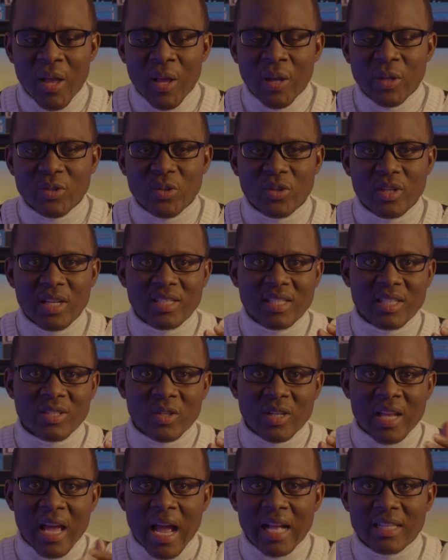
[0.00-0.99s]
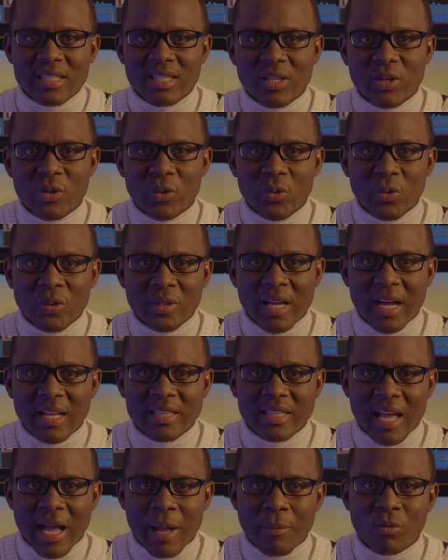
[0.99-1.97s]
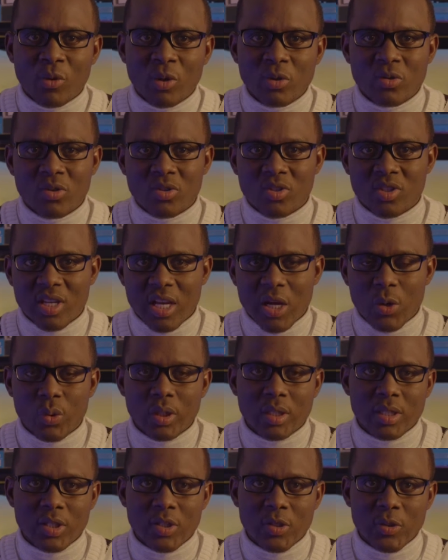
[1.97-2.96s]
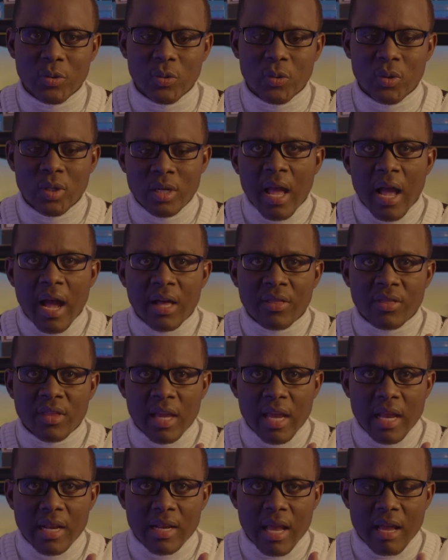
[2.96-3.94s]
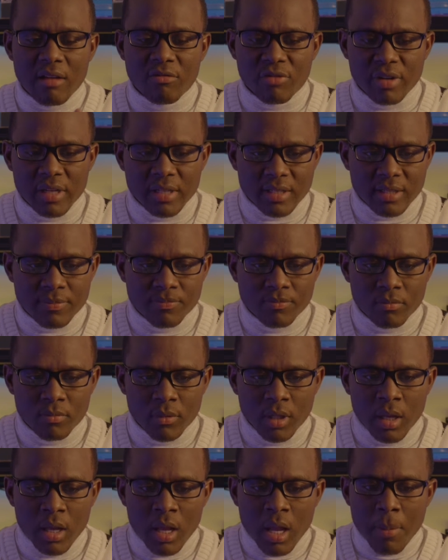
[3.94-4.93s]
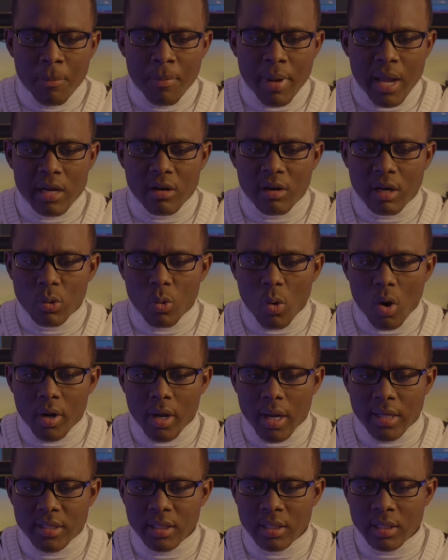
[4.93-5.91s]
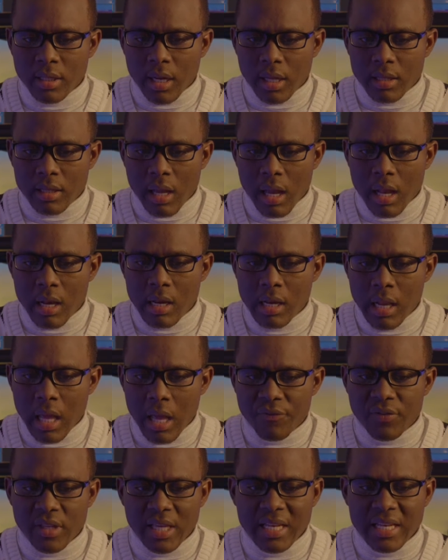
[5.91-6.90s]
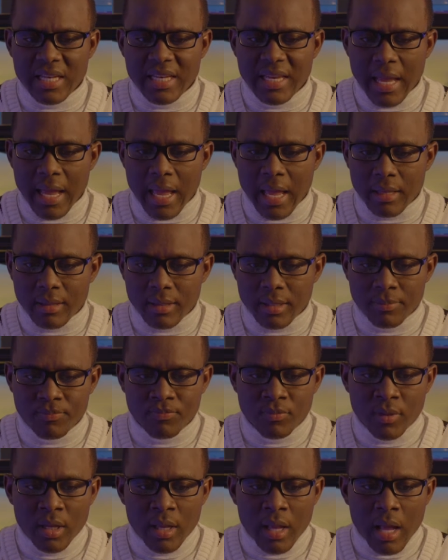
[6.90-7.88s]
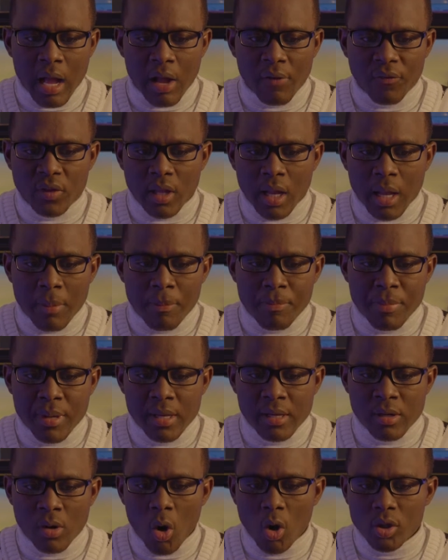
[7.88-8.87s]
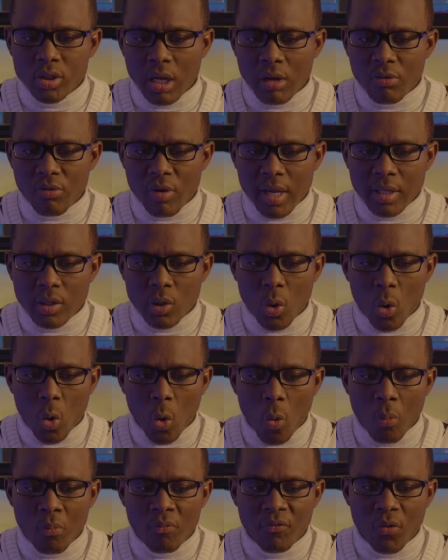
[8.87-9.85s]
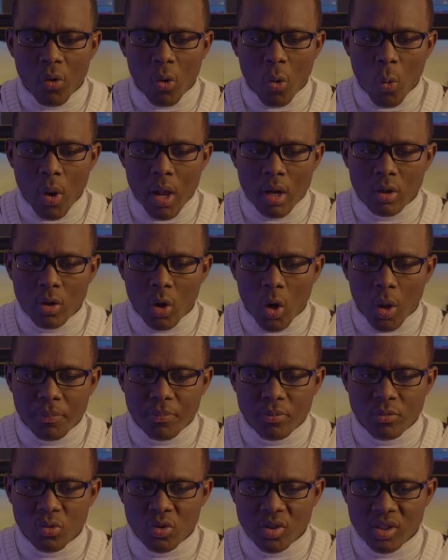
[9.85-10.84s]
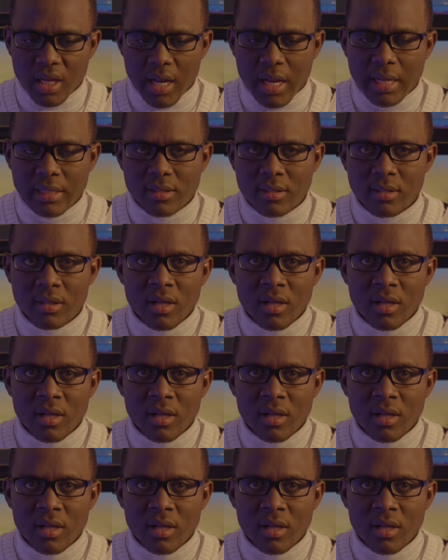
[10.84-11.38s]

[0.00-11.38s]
So there's this other article that I'm going to share with you, and the headline reads, "Migrant workers in Qatar left in debt after being ordered home for World Cup to start."